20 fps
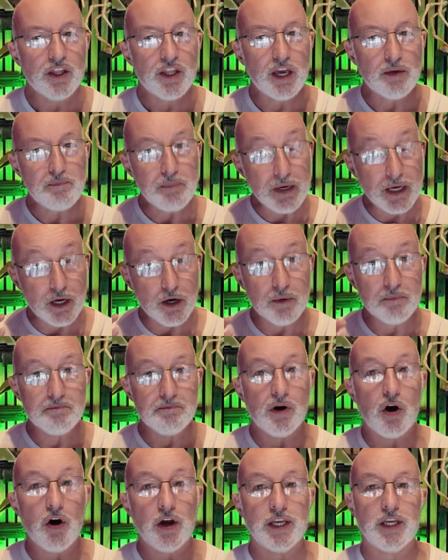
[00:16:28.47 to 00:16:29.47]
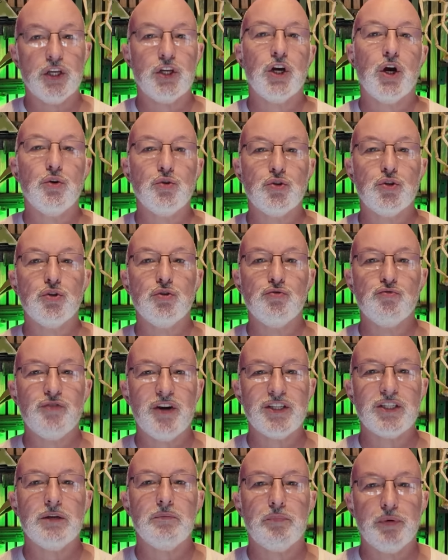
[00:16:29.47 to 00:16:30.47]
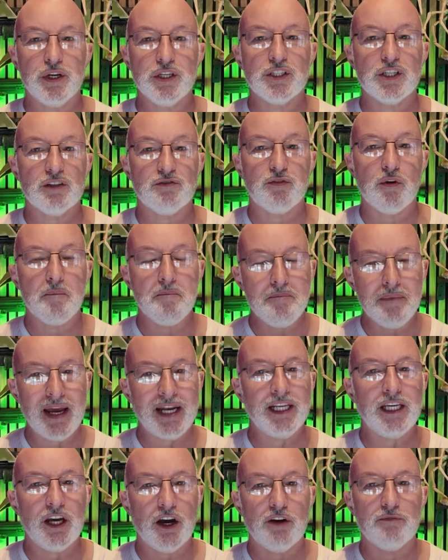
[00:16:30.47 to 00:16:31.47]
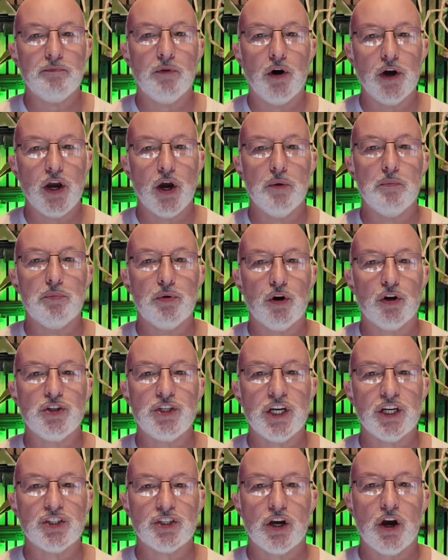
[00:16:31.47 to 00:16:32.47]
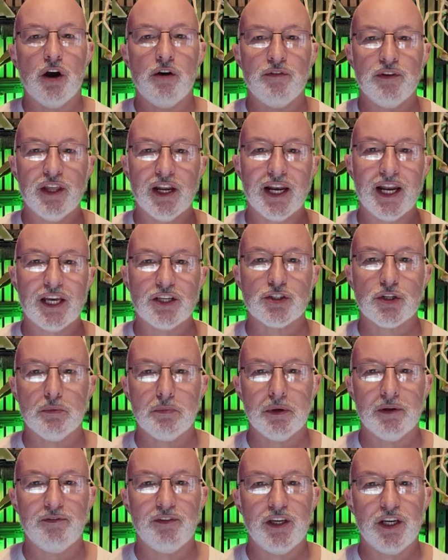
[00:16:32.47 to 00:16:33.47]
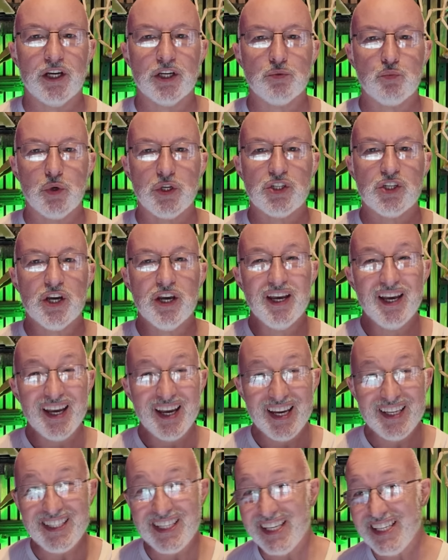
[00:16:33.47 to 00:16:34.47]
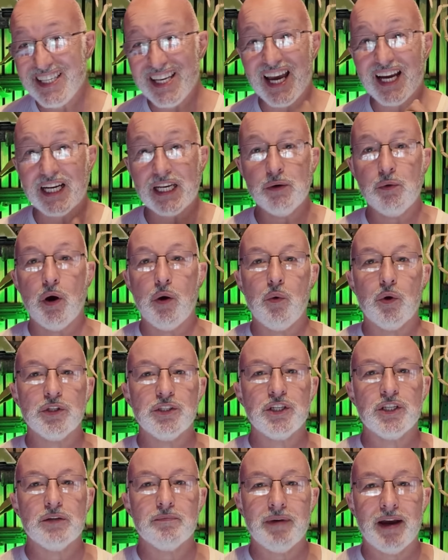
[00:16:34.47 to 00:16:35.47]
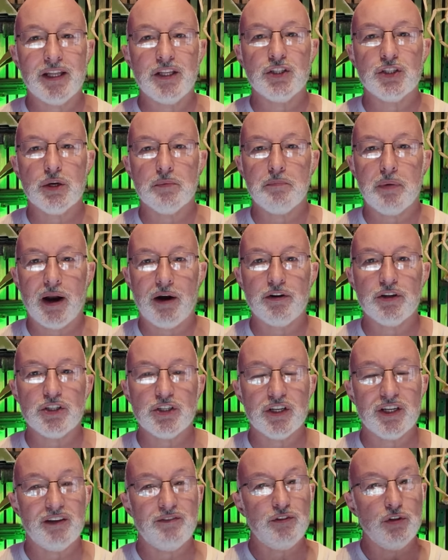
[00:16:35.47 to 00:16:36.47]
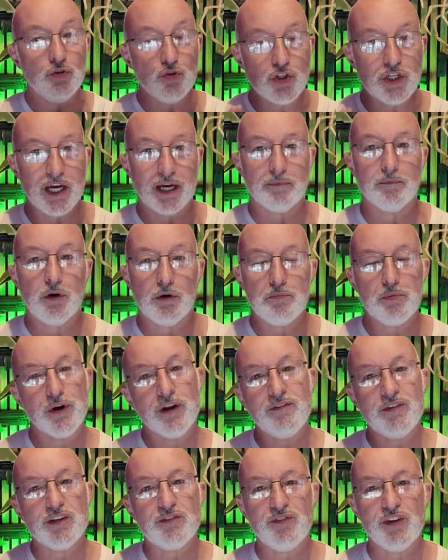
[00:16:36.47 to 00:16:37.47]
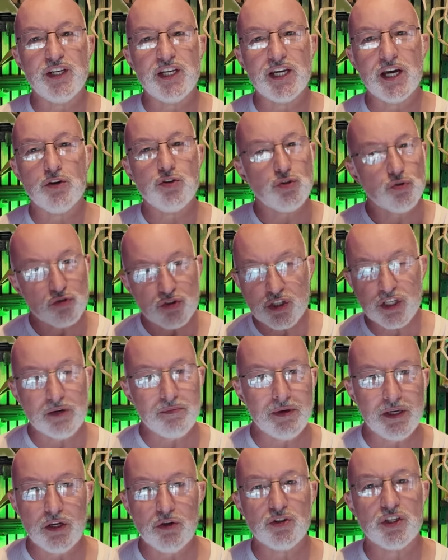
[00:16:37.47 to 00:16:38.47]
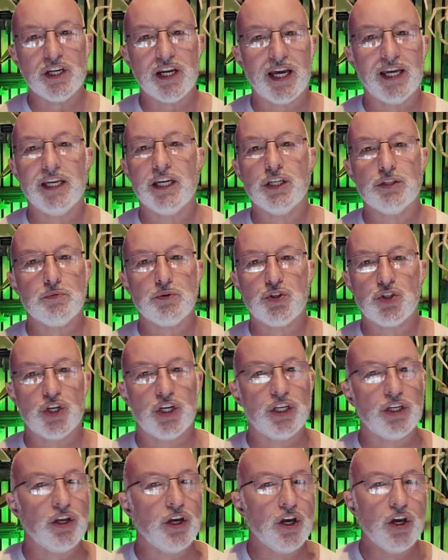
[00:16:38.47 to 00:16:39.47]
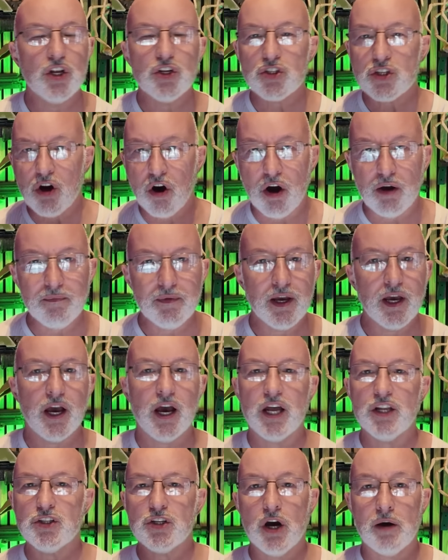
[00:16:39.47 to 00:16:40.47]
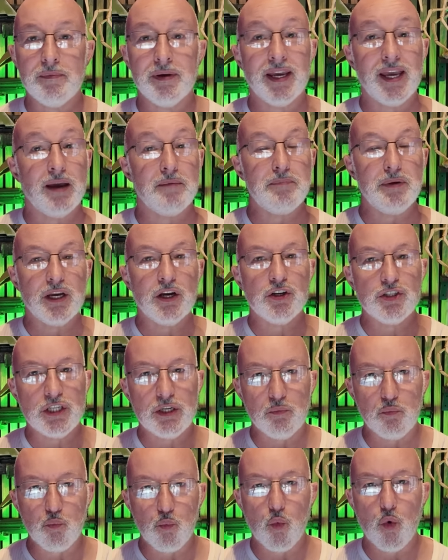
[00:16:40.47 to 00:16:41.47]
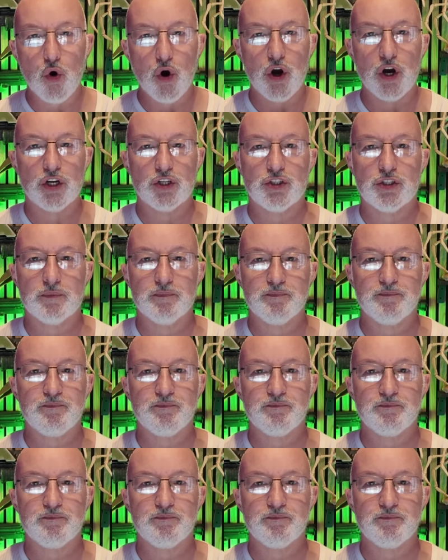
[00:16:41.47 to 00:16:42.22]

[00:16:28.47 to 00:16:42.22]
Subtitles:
They've become my go-to resin printers for many of my own projects over the last couple of years, which is exactly why I wanted to make this comparison. If you check my previous videos, you'll see me using HeyGears machine time and time again because it works.